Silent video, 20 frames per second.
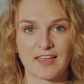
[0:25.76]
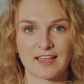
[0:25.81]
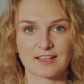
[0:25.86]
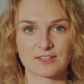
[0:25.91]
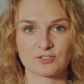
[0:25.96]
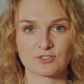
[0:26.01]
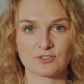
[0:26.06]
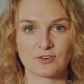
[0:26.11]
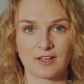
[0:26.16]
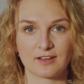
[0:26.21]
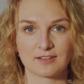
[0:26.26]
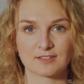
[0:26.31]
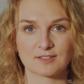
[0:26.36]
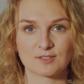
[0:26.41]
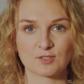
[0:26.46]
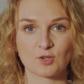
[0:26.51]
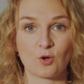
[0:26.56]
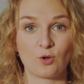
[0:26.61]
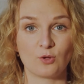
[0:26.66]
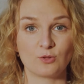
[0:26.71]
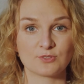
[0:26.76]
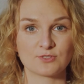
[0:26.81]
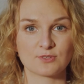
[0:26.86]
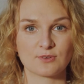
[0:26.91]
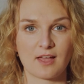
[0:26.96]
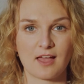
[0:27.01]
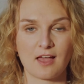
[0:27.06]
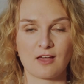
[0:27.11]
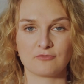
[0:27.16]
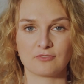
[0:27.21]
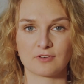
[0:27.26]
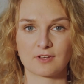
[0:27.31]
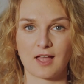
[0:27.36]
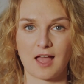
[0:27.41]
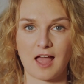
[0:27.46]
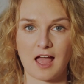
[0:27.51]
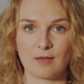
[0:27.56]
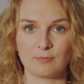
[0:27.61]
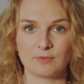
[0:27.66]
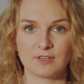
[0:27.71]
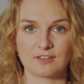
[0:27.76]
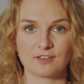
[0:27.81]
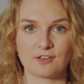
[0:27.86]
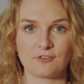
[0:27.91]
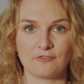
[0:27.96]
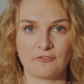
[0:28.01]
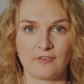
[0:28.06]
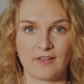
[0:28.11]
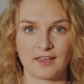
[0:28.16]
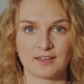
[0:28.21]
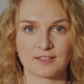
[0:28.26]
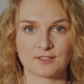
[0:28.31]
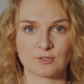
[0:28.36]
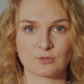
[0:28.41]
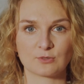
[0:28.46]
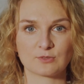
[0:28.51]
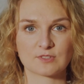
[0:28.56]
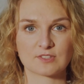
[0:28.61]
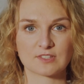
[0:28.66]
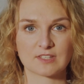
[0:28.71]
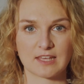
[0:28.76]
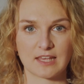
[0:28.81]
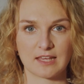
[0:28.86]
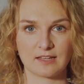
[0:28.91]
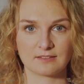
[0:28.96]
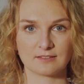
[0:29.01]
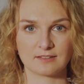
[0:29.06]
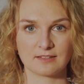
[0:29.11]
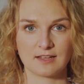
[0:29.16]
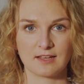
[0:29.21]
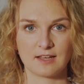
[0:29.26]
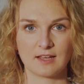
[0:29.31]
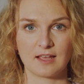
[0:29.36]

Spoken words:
extracts also have a calming effect on skin